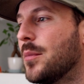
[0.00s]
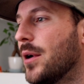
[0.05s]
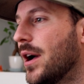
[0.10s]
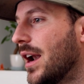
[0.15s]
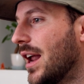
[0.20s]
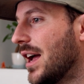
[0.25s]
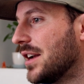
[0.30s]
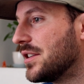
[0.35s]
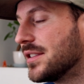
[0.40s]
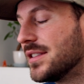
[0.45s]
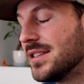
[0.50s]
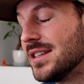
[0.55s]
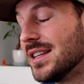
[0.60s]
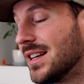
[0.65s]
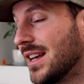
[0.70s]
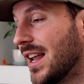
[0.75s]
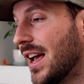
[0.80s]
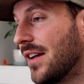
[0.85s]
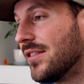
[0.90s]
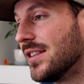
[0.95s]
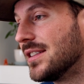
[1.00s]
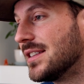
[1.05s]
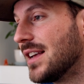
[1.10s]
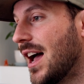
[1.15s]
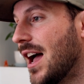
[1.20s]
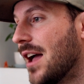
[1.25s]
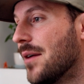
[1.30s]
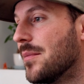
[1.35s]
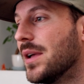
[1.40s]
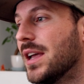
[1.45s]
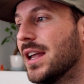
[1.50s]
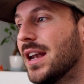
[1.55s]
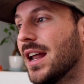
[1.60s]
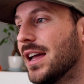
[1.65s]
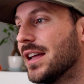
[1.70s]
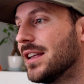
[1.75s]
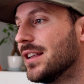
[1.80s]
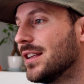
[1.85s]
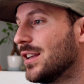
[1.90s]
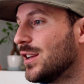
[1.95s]
but I just didn't have the time, and
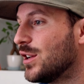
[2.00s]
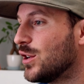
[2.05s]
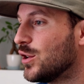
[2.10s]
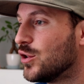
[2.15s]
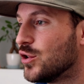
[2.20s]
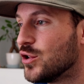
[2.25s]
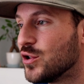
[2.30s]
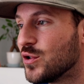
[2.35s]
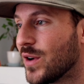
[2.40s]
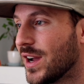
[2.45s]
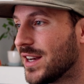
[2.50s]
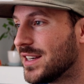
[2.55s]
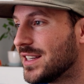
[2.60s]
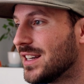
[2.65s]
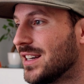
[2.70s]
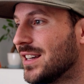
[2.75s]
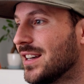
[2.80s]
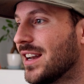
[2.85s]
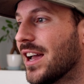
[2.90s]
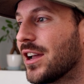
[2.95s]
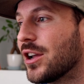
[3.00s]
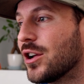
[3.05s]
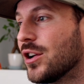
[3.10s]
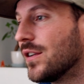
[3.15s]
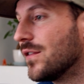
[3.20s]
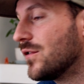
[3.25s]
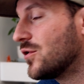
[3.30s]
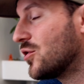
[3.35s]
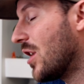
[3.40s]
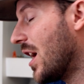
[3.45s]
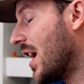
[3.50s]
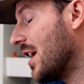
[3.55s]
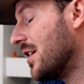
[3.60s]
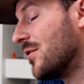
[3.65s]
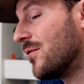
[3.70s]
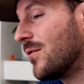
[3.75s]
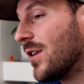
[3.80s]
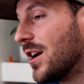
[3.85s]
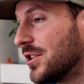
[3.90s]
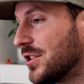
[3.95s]
I knew I didn't. I could have tried
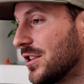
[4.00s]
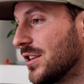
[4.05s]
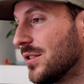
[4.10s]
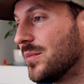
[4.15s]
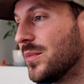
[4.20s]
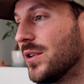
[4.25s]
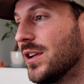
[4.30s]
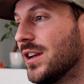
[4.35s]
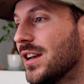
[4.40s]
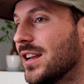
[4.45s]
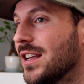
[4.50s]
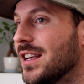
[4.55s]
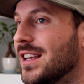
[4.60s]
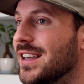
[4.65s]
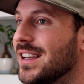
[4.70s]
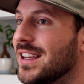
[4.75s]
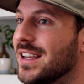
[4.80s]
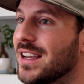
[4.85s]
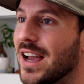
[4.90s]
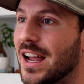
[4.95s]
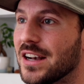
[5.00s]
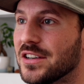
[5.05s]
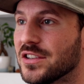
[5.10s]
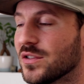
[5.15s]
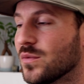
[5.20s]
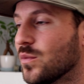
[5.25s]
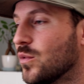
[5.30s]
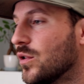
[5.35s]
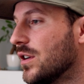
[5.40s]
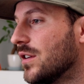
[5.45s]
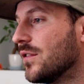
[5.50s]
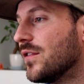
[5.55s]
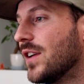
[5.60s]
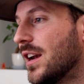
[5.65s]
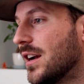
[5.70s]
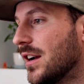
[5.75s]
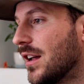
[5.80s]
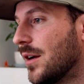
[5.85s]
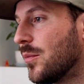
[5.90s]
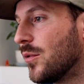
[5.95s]
to rush it, but I just wouldn't have
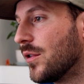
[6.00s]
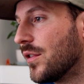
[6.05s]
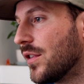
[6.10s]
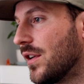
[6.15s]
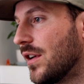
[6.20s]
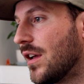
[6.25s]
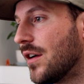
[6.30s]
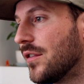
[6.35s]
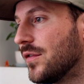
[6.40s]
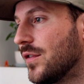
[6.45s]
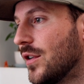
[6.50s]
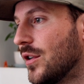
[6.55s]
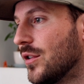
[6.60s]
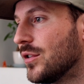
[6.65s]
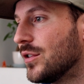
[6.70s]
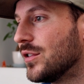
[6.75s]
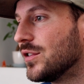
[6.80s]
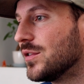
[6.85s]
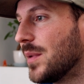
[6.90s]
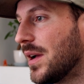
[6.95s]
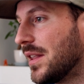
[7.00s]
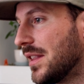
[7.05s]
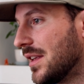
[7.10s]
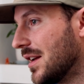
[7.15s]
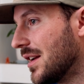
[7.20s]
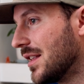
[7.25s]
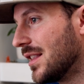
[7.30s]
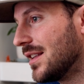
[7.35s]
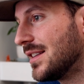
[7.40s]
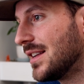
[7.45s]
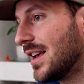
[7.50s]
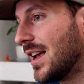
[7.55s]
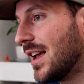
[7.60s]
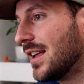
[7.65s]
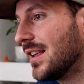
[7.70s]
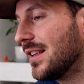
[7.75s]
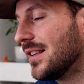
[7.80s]
ended up with enough photos by the end of the day.